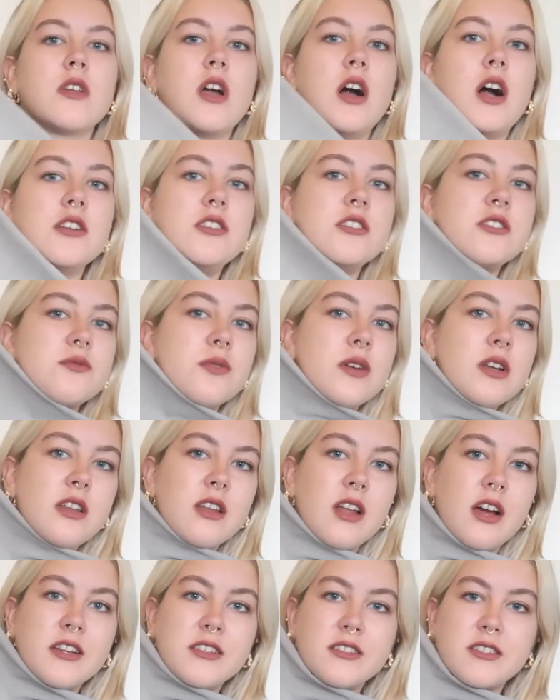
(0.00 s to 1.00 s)
I just really
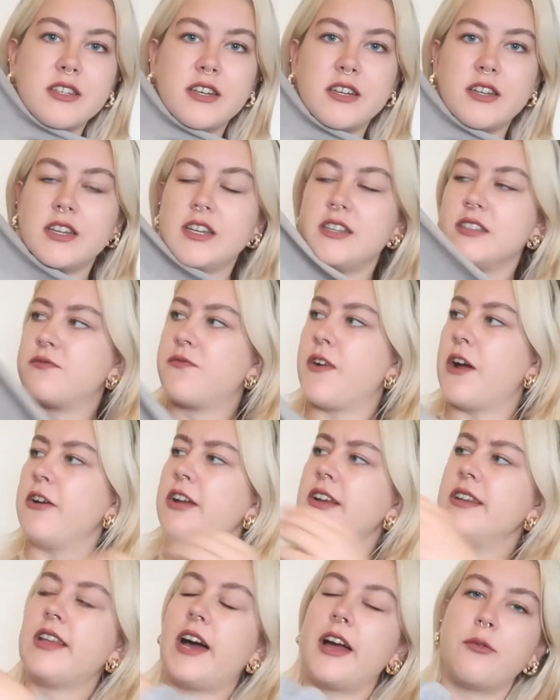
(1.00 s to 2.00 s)
liked it. It's
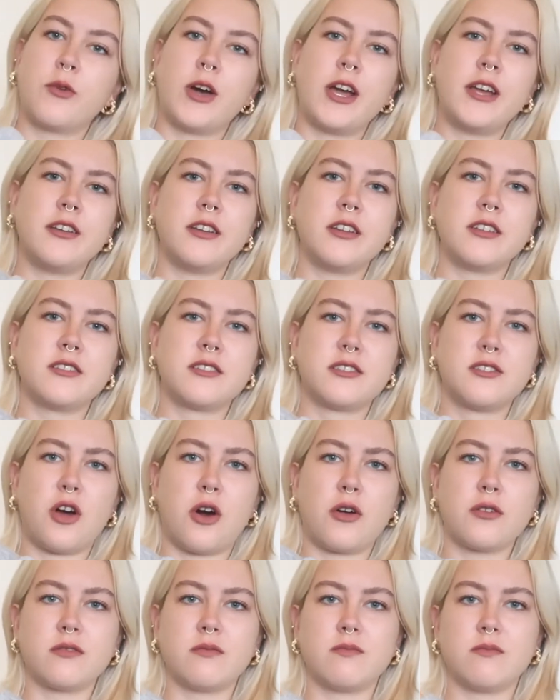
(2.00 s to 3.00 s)
very lightweight. It's
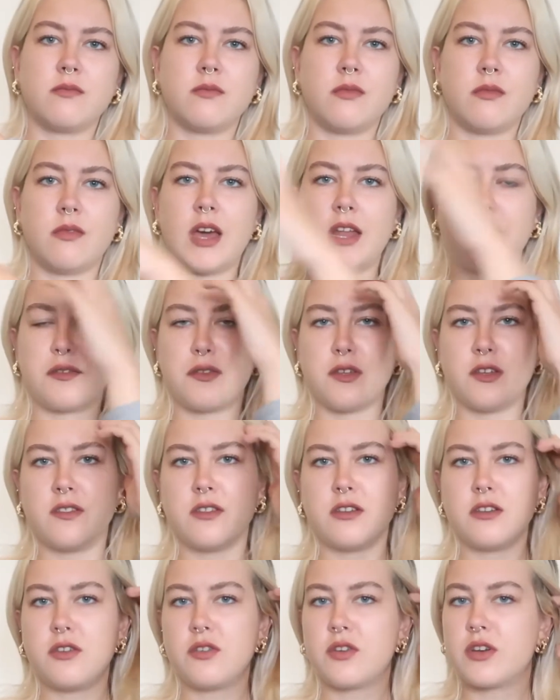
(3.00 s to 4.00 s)
not anything
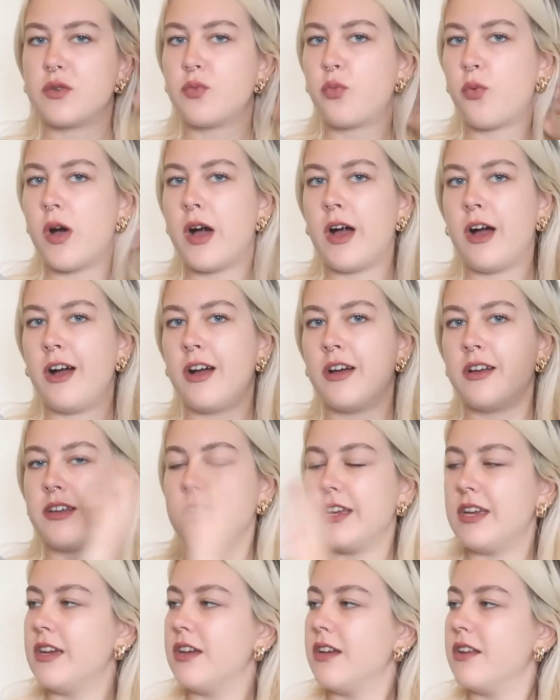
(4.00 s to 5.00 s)
that you could wear
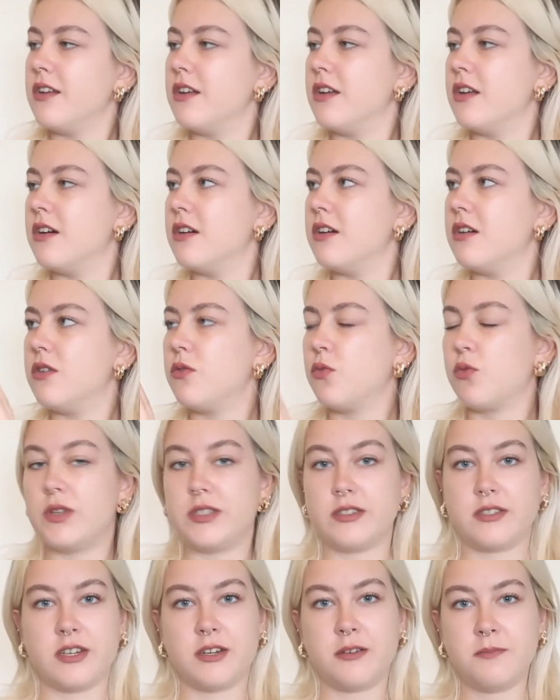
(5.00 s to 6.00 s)
in
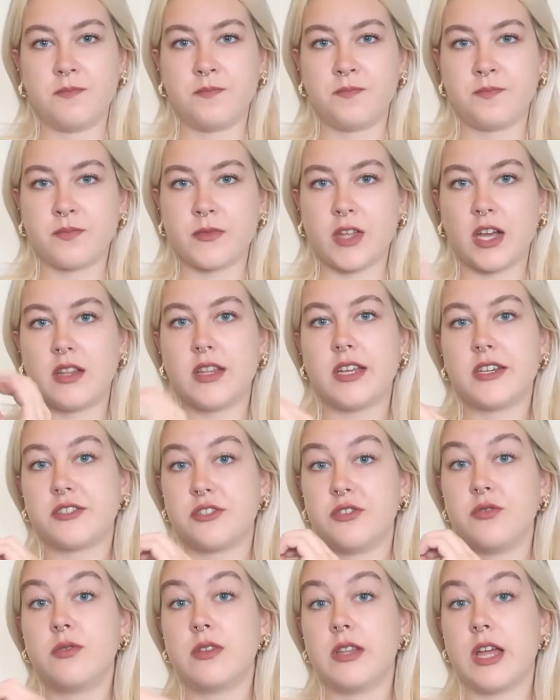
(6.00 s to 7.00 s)
winter
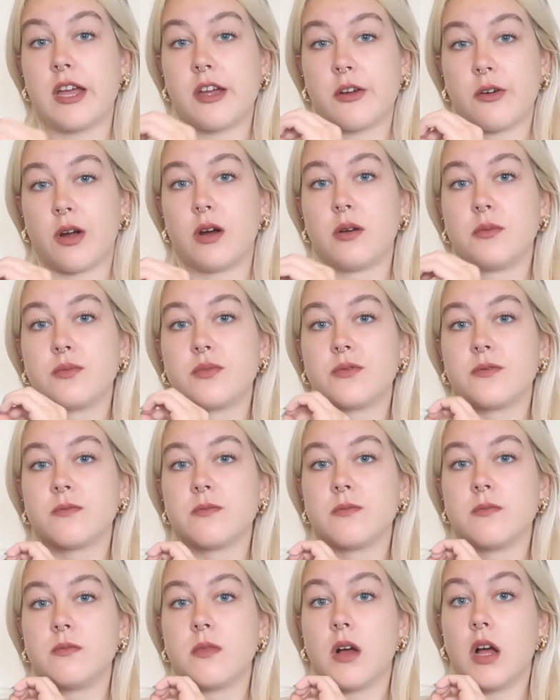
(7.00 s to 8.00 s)
unless you layer up
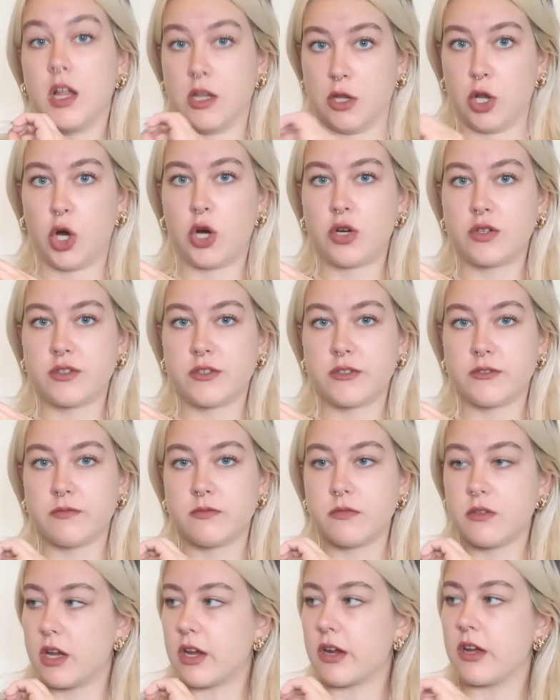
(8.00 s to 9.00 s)
a lot,
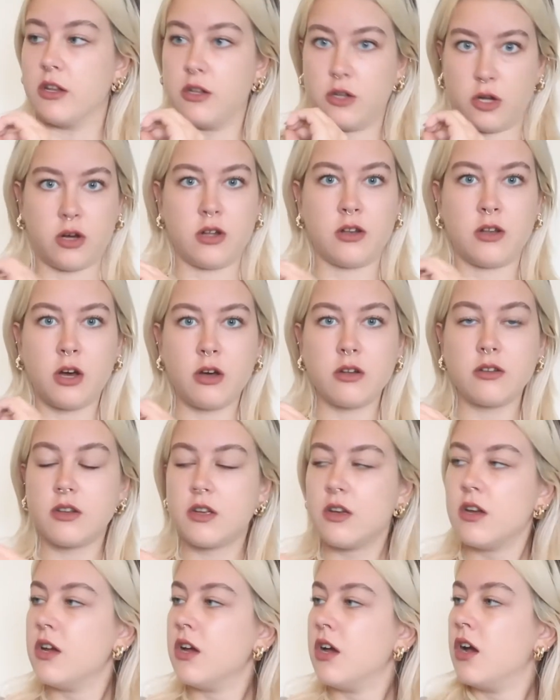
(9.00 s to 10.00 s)
like a lot.
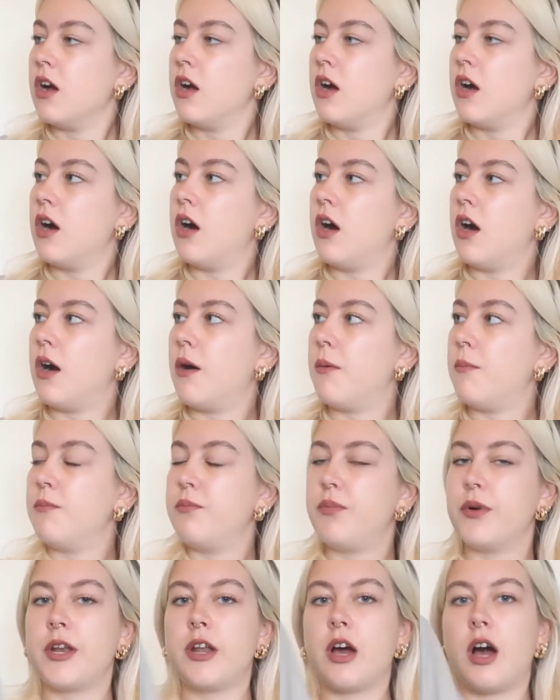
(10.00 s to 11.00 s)

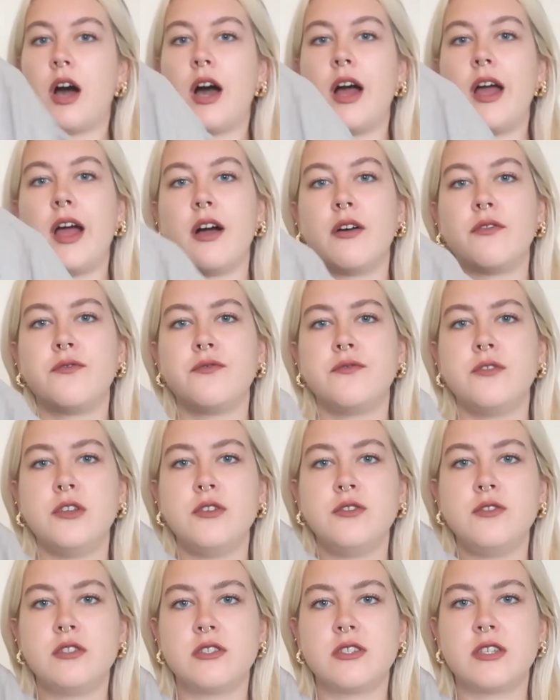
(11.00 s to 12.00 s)
But I have
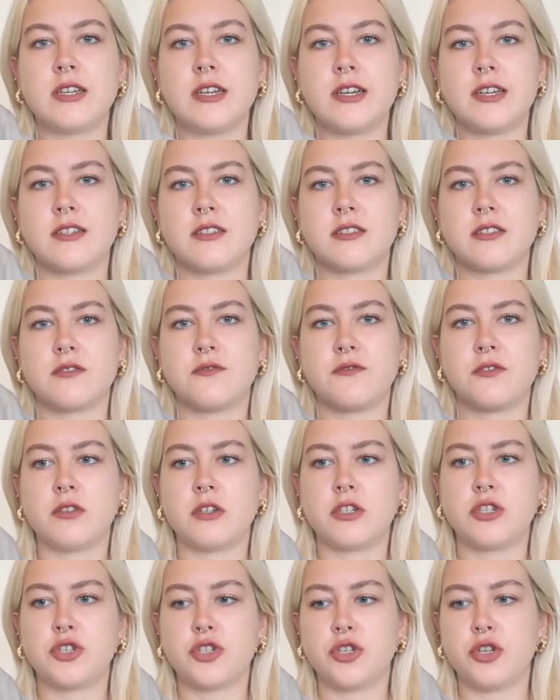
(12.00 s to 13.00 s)
used this for
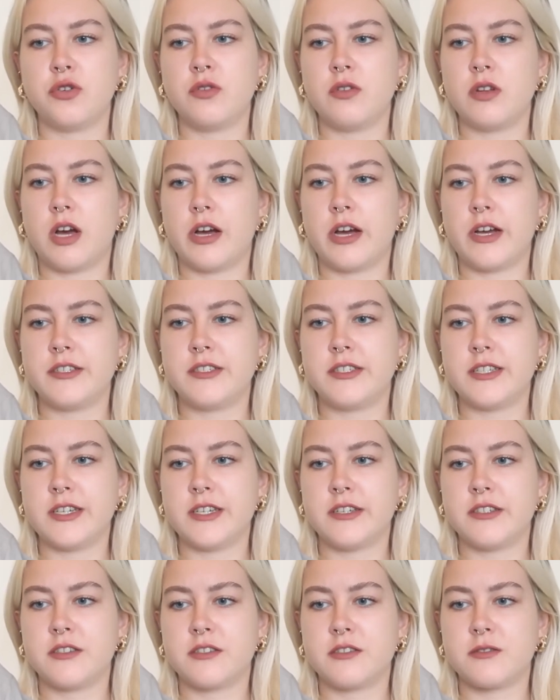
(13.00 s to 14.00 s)
a shoot I
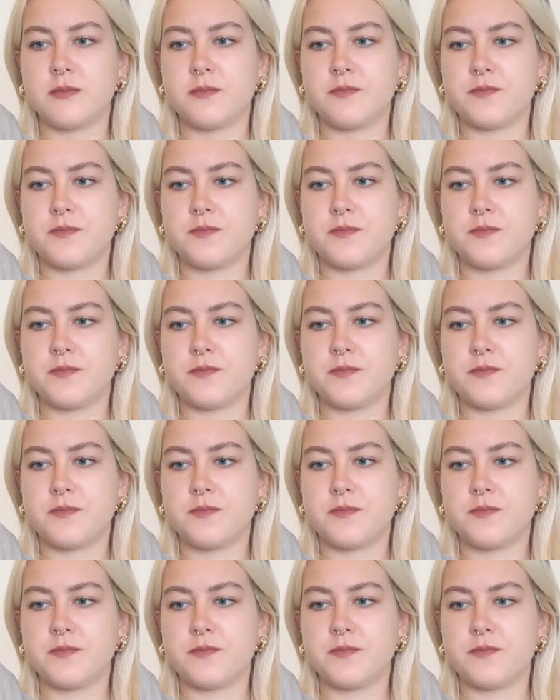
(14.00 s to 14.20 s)
did